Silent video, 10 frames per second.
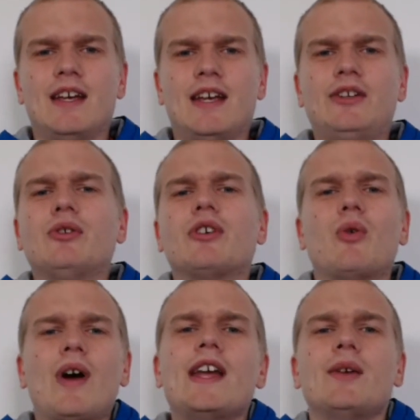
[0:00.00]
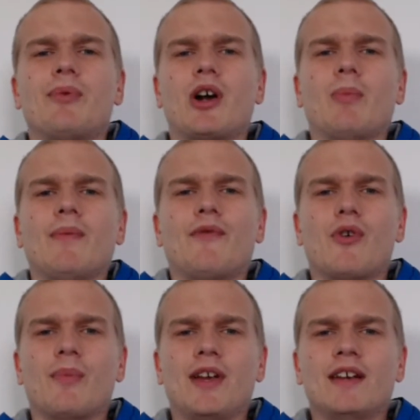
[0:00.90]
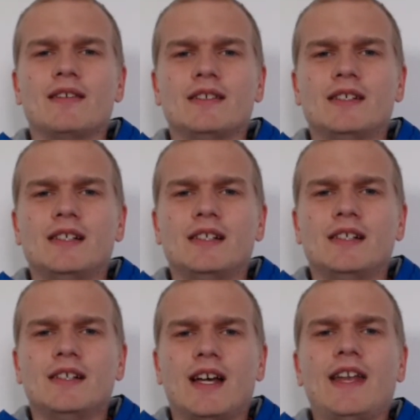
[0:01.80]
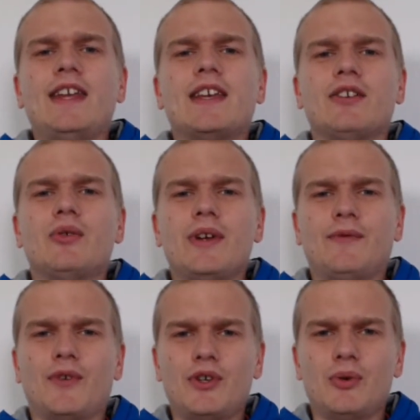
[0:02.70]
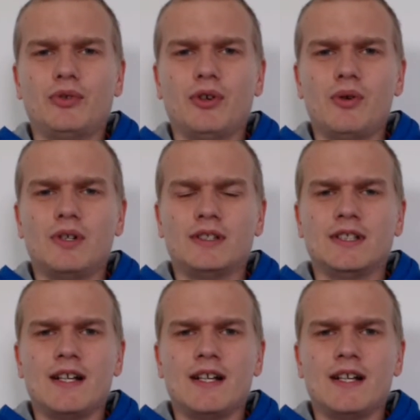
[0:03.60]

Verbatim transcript: he took away the problem for me. And he can do it for you too.